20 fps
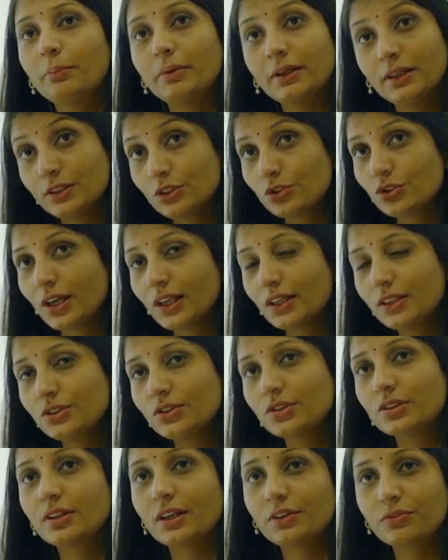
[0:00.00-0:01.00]
The biggest
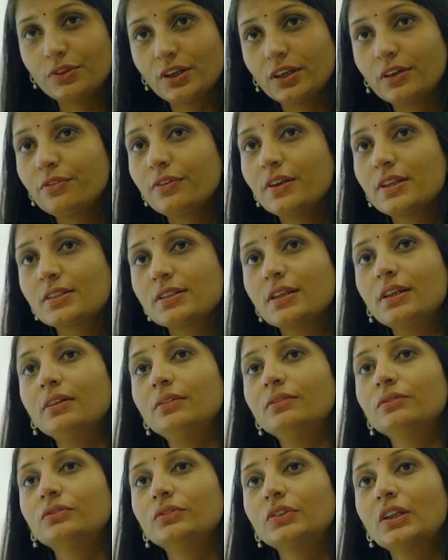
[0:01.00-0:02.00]
challenge that we are
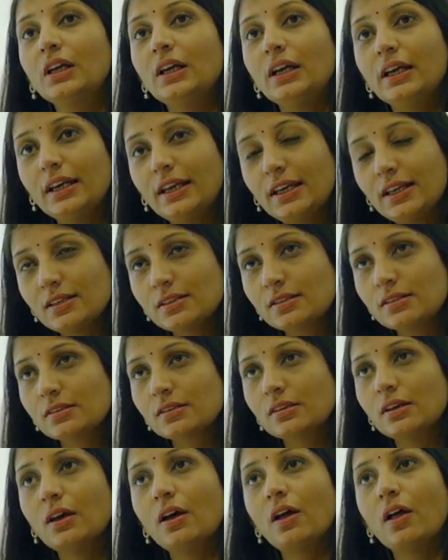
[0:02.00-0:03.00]
facing
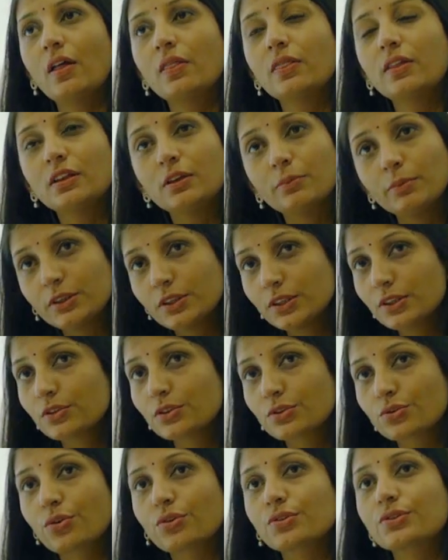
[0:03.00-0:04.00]
is the limited
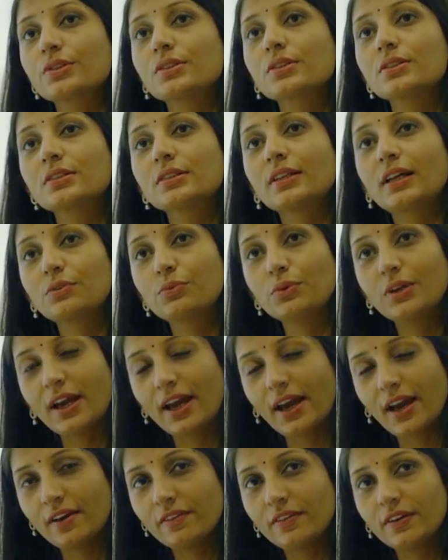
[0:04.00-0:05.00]
resources that we
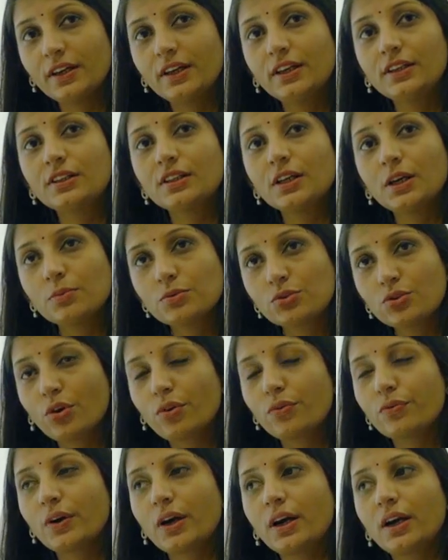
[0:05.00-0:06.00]
have in terms
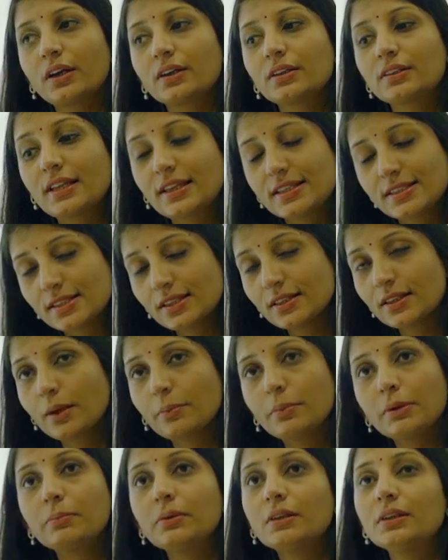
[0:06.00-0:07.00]
of our testing
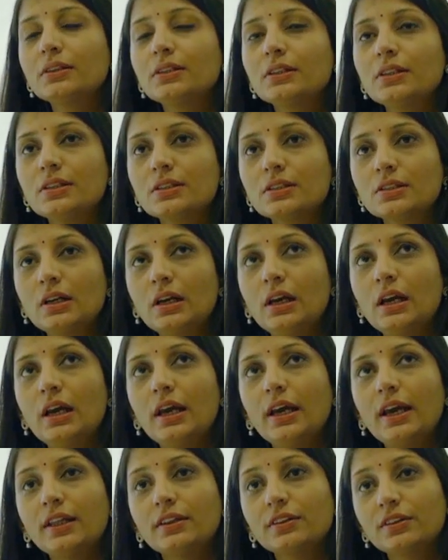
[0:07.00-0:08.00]
capabilities
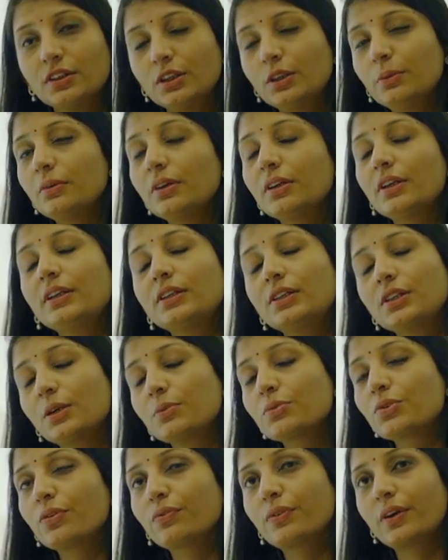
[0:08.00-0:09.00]
and uh, in
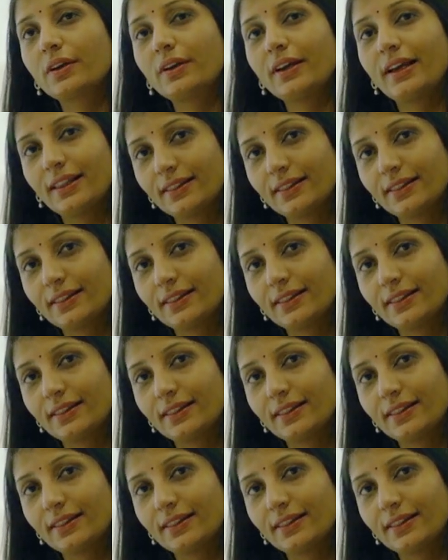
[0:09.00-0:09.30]
terms of our